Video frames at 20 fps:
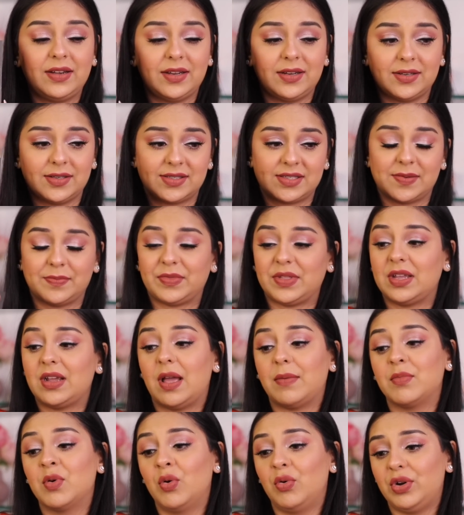it is something
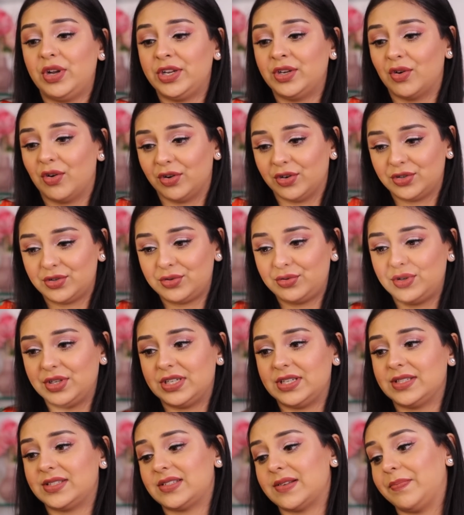I'm holding on to.
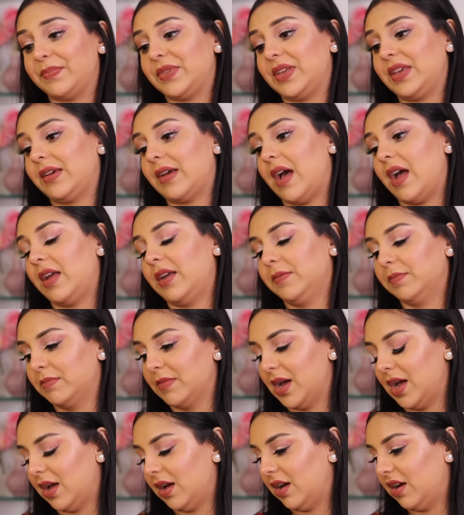It is something
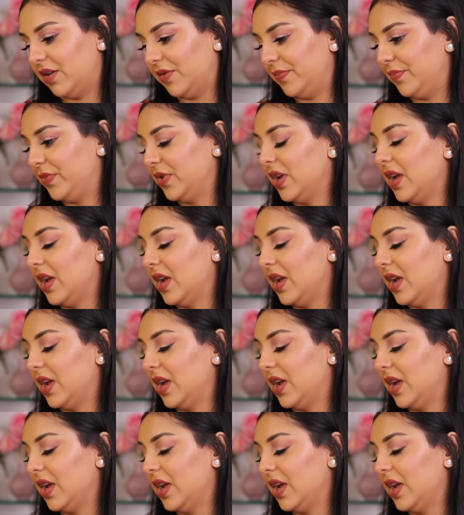I'm